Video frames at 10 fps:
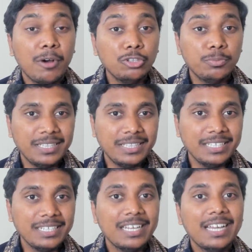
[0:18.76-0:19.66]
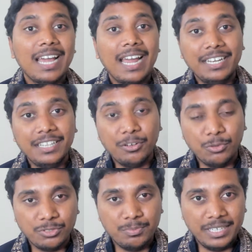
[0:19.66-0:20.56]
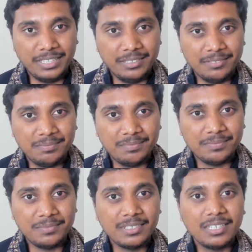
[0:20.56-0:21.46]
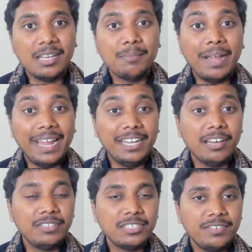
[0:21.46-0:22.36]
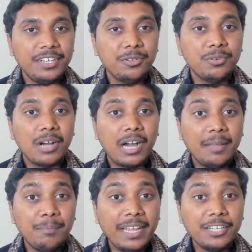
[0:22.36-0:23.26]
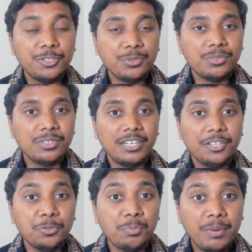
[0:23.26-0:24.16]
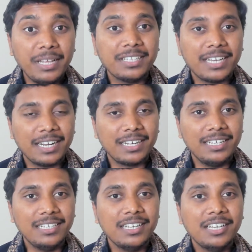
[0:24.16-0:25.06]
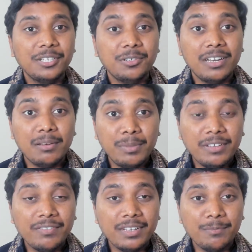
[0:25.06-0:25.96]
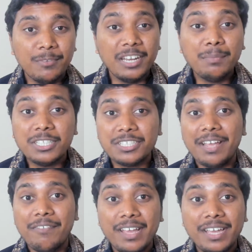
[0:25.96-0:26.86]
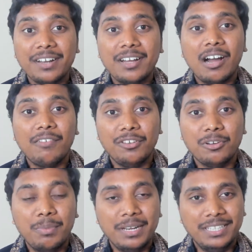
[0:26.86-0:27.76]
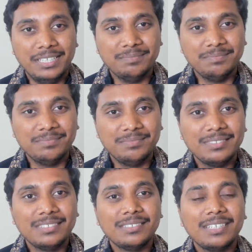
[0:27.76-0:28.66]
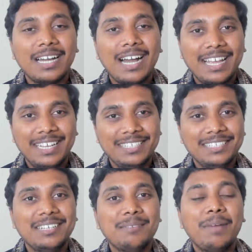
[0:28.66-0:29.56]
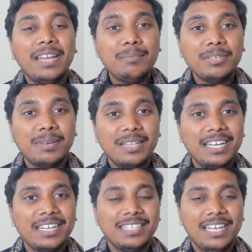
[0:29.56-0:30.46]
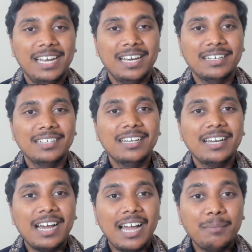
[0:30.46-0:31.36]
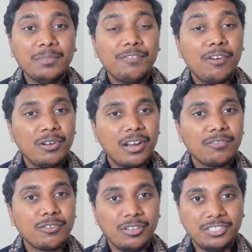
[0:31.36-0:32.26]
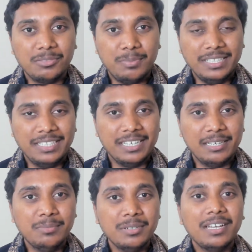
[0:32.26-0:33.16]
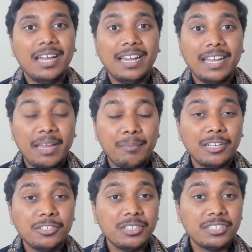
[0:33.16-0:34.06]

mouth breathing and the nose breathing. By end of this video, I make sure that you breathe correctly. You will be very much aware of your breathing. Hi, my name is Badrinath Gella. I am the founder of Conscious Breathing Hub, and I am also the